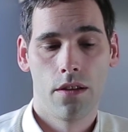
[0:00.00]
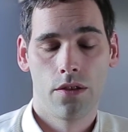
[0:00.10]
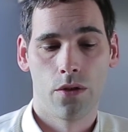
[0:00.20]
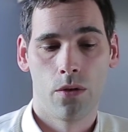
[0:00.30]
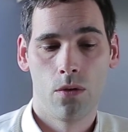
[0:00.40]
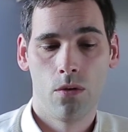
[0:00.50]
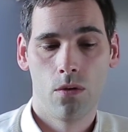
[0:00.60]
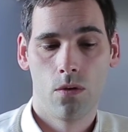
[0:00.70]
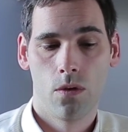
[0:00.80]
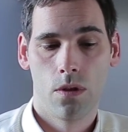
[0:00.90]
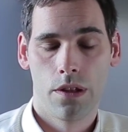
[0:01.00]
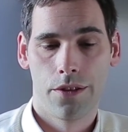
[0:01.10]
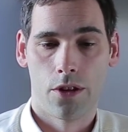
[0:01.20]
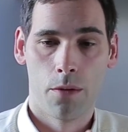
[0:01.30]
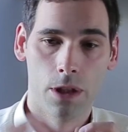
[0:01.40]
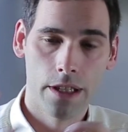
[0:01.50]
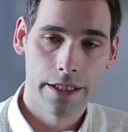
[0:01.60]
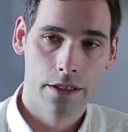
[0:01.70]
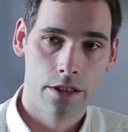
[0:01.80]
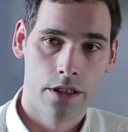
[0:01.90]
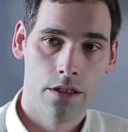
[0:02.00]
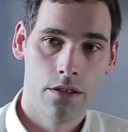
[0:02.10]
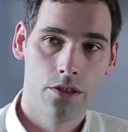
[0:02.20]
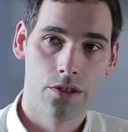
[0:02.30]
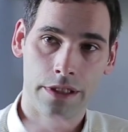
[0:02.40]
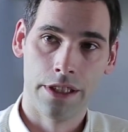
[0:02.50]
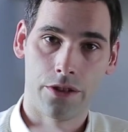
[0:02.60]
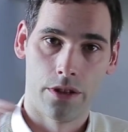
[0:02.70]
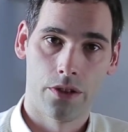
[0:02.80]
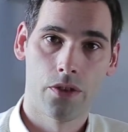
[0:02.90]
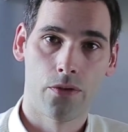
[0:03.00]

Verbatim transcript: So there are molecular signatures